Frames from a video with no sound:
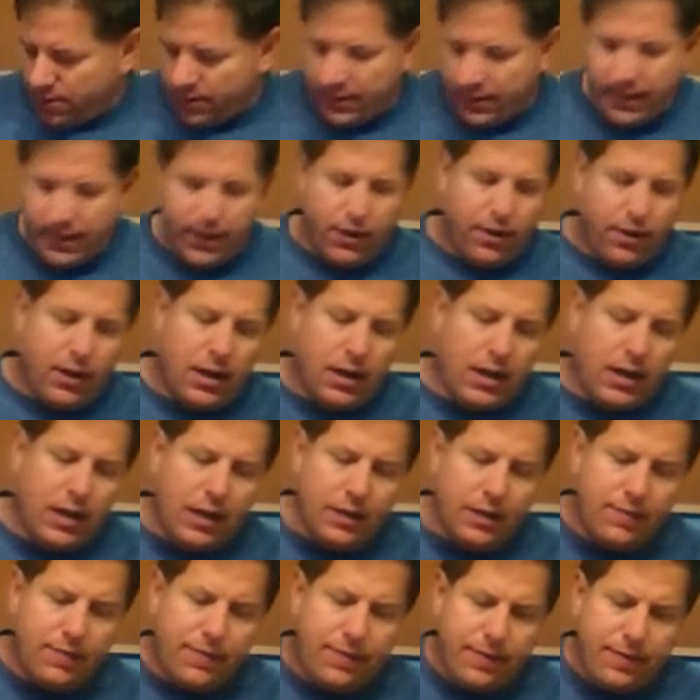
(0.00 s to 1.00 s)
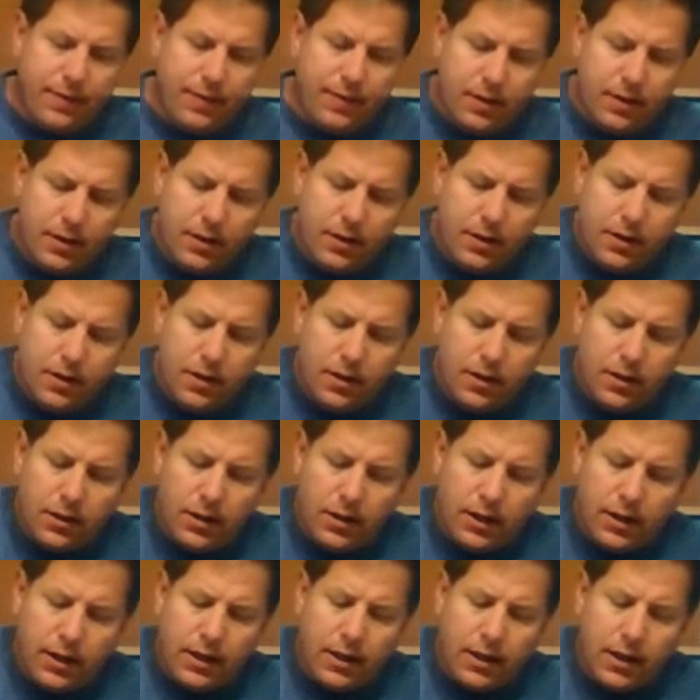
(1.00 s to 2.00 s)
take your knife,
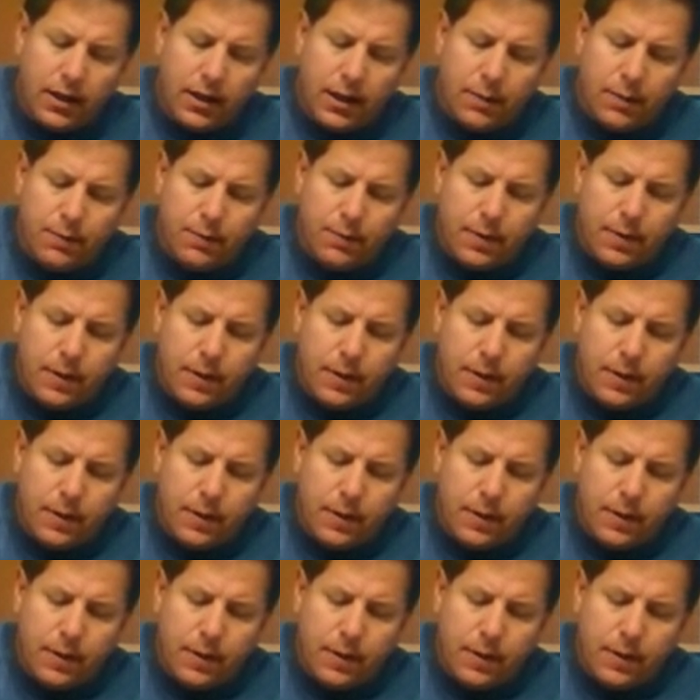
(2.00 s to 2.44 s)
line it up.